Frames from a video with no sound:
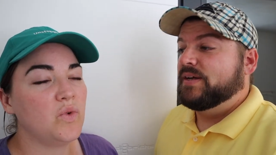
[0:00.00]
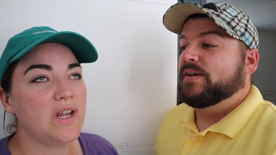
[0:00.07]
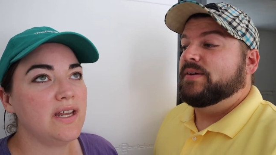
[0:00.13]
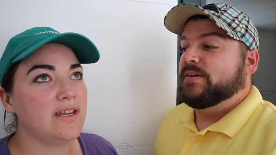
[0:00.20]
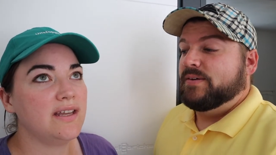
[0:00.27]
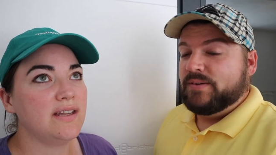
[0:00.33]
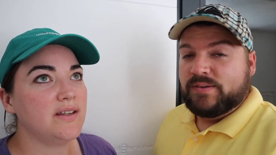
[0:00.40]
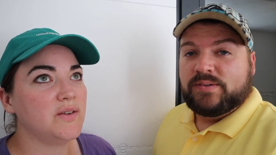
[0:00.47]

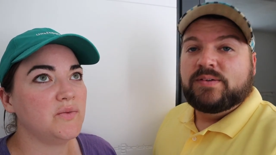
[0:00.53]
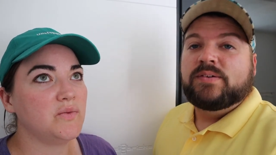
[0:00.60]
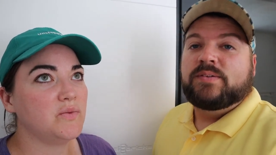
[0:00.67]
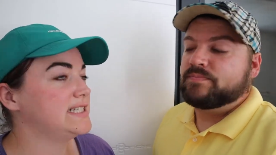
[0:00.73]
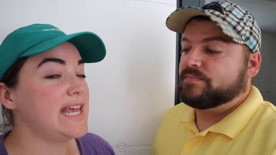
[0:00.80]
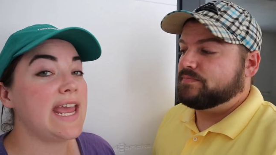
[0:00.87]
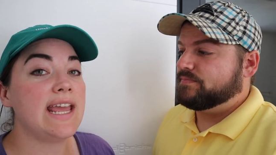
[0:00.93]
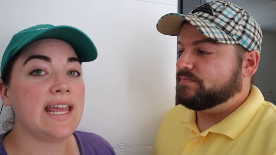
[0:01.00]
Speaker 1: We
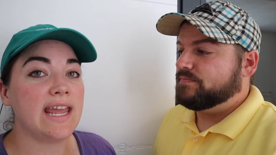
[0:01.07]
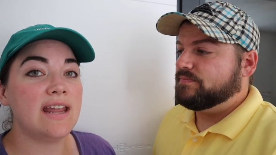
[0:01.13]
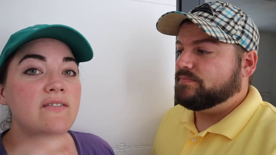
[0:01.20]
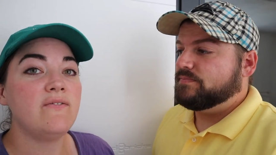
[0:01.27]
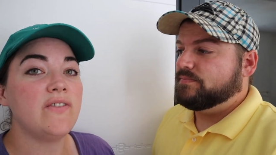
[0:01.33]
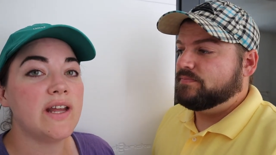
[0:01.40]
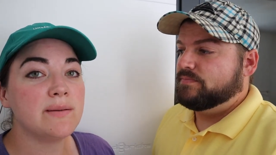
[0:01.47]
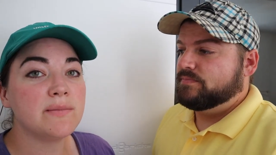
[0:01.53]
take
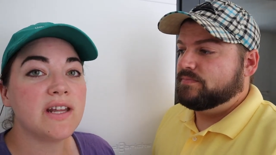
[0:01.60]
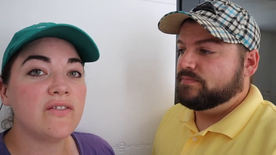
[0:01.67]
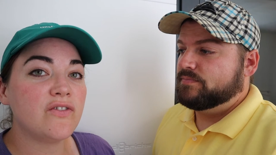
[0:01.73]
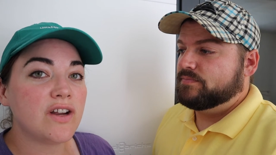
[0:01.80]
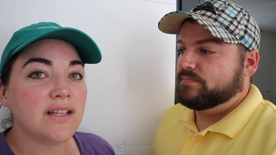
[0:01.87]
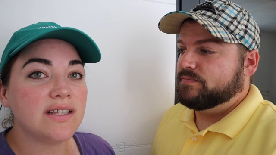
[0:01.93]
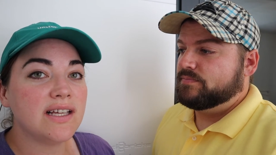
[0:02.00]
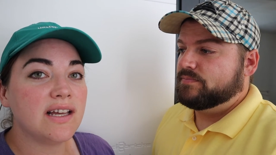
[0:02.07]
in
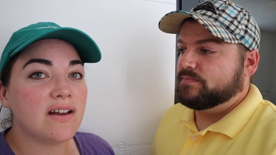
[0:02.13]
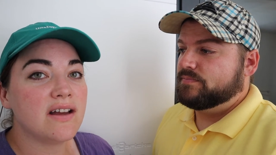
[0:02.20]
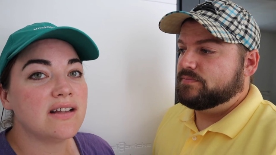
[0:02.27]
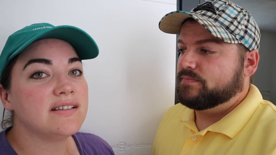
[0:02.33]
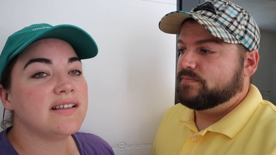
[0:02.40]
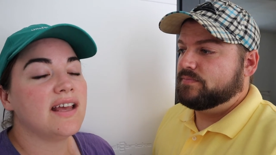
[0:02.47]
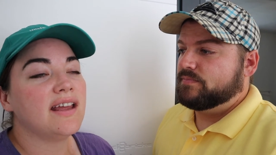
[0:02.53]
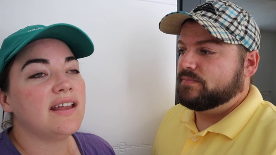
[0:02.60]
family-friendly
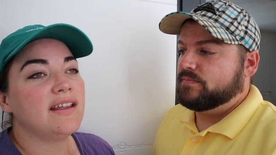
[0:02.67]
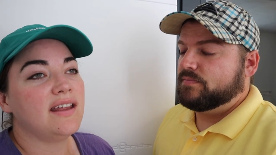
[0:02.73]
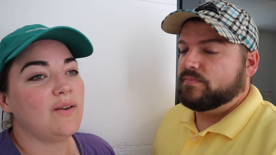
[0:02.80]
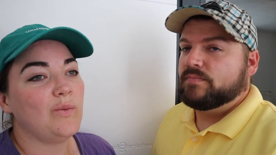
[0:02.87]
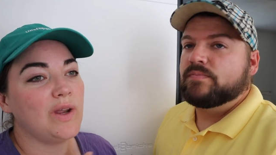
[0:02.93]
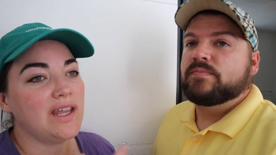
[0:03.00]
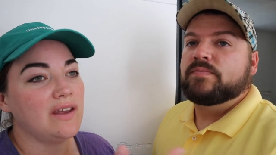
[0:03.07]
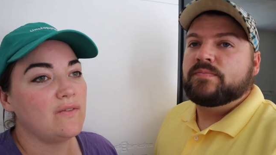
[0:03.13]
content,
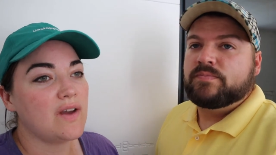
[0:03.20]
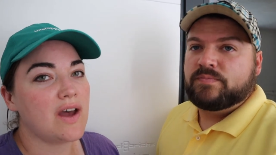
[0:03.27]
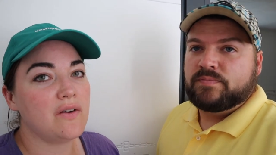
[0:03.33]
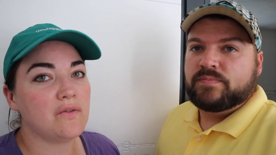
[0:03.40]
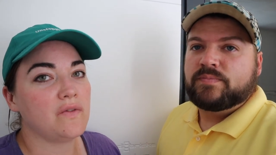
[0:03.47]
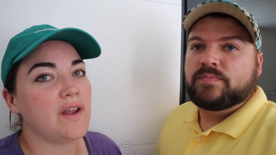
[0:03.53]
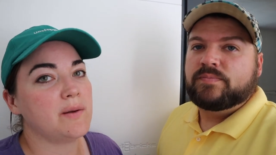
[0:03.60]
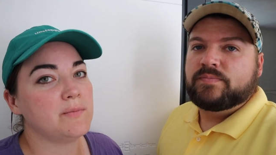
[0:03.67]
and we give
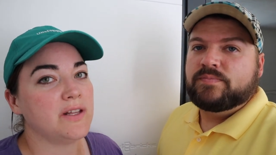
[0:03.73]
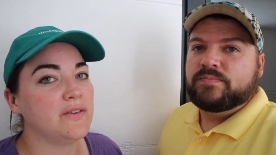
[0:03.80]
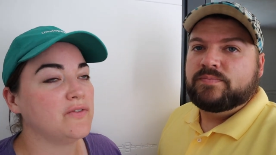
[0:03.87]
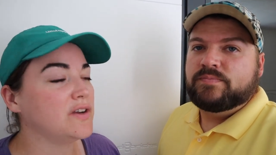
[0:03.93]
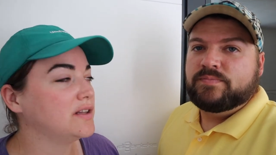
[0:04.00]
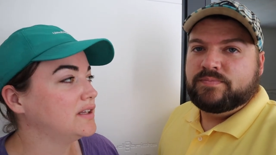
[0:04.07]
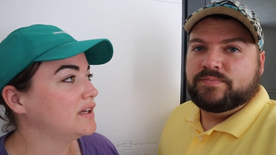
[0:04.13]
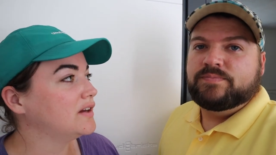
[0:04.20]
out
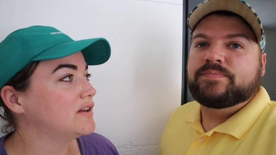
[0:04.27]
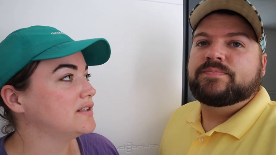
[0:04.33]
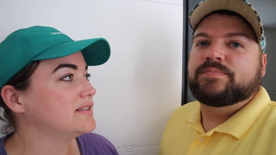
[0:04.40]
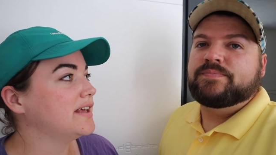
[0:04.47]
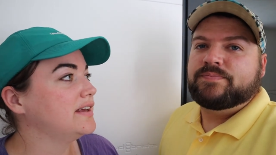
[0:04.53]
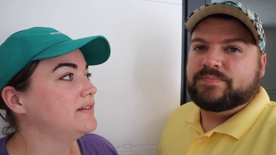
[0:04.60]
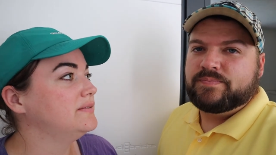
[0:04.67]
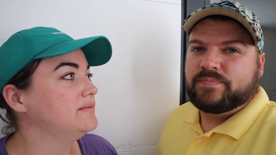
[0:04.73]
family-friendly
Speaker 2: mm-hmm.
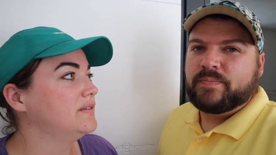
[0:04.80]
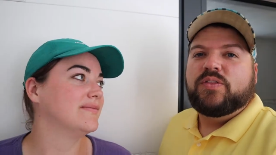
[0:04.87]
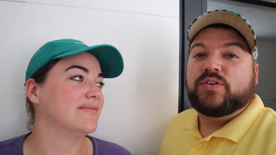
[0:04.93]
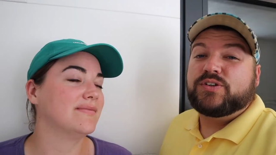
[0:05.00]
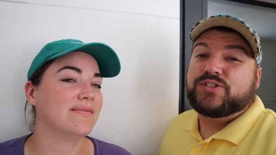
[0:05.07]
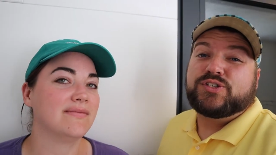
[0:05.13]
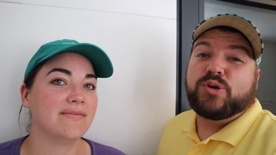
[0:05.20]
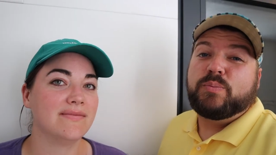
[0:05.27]
content.
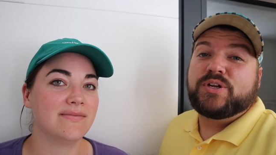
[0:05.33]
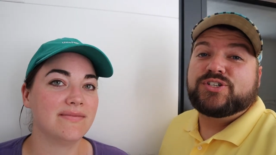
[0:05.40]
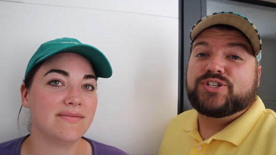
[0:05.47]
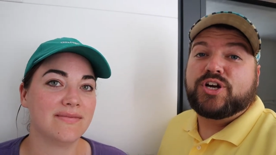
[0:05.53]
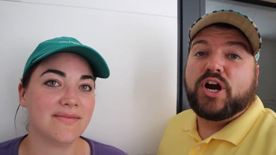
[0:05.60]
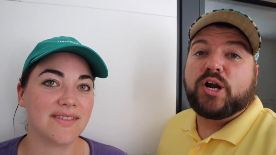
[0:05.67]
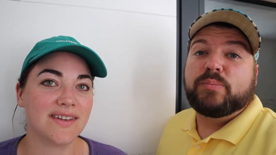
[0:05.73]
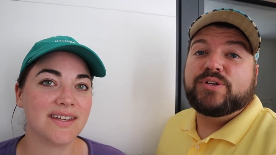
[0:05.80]
There's so
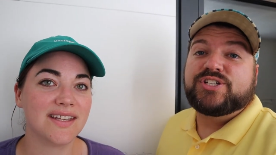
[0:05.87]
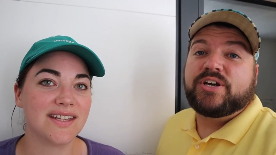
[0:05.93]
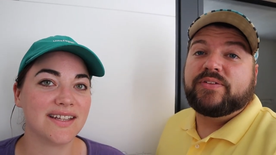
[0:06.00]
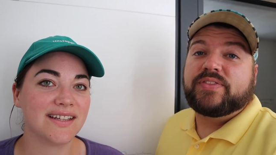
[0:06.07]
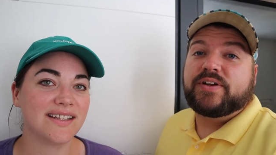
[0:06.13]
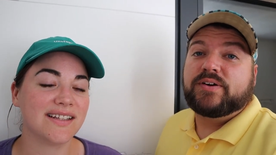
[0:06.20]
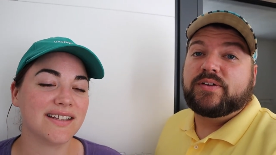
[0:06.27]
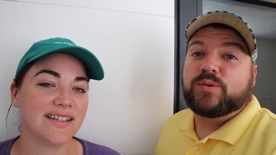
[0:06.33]
much garbage
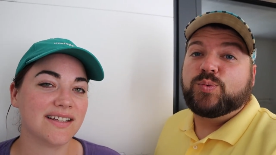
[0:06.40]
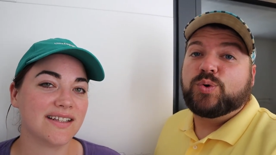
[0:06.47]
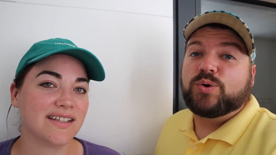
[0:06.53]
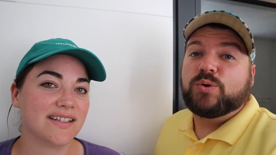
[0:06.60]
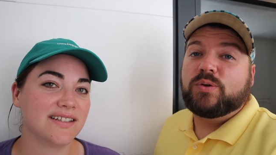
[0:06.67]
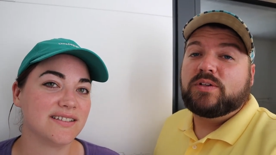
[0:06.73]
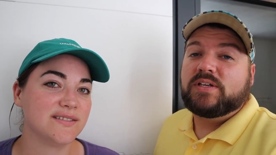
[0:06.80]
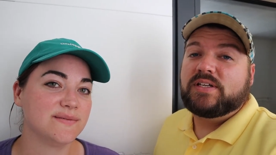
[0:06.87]
out there in the
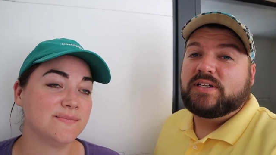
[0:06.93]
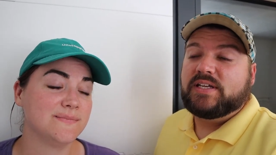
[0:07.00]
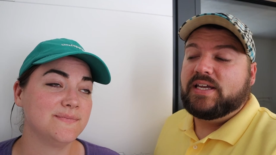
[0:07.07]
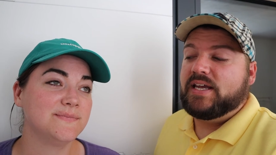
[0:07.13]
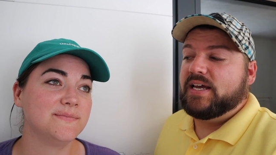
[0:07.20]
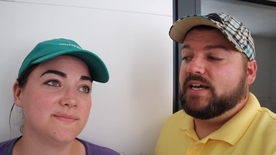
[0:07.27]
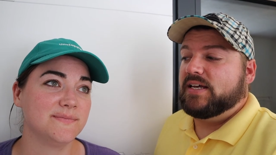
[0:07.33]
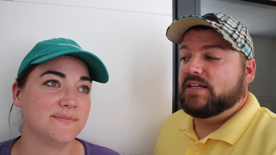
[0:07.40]
world,
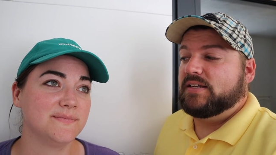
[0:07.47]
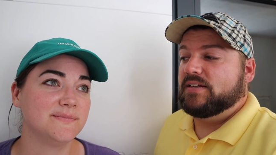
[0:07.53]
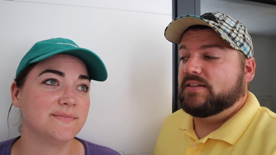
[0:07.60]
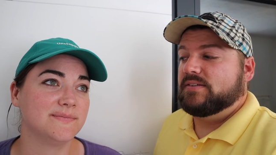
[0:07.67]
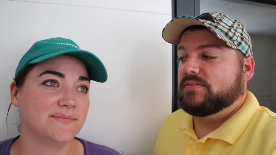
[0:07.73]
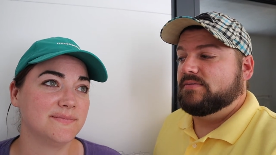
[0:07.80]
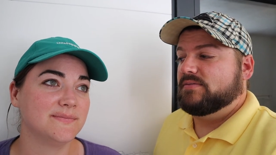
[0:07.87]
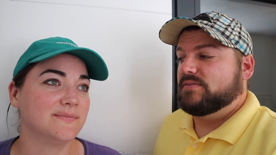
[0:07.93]

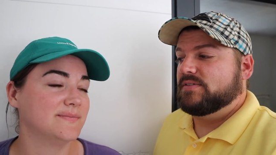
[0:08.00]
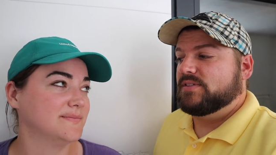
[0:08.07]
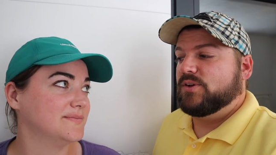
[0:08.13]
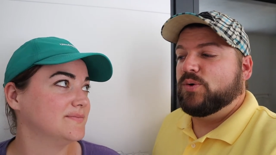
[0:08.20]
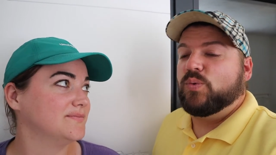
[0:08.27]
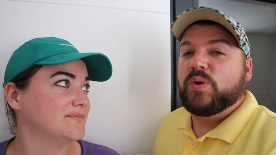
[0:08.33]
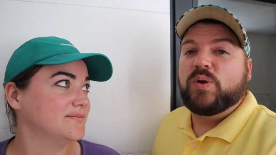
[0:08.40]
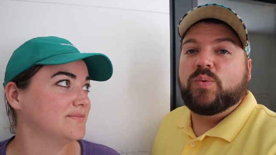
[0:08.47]
and
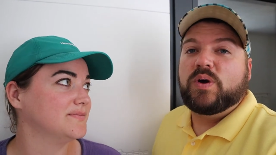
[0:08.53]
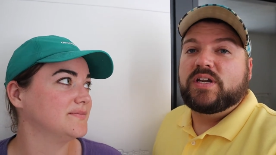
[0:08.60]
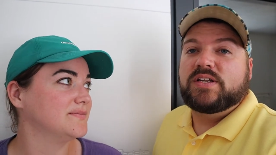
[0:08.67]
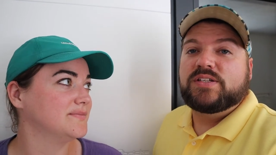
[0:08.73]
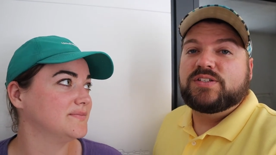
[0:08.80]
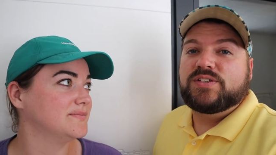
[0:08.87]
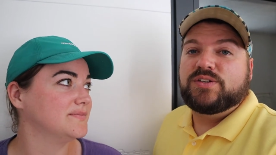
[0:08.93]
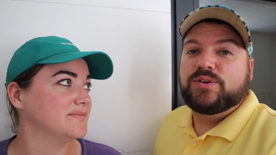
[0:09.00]
so we
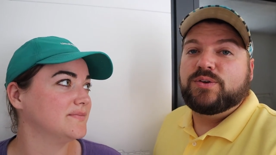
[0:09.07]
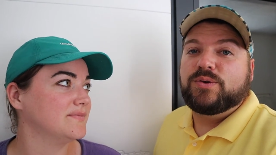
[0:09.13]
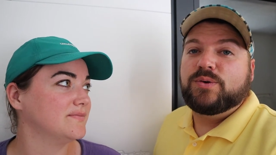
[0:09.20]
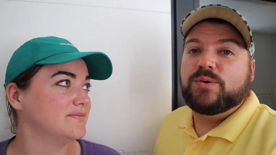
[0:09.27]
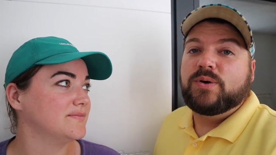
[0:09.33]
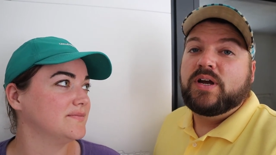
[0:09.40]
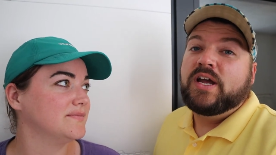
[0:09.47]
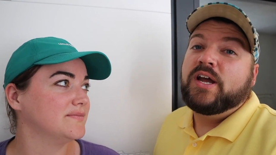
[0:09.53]
wanted
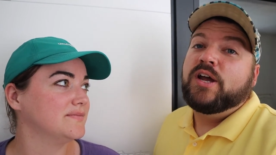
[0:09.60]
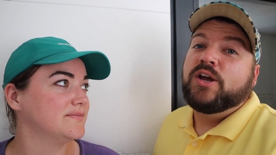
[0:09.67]
to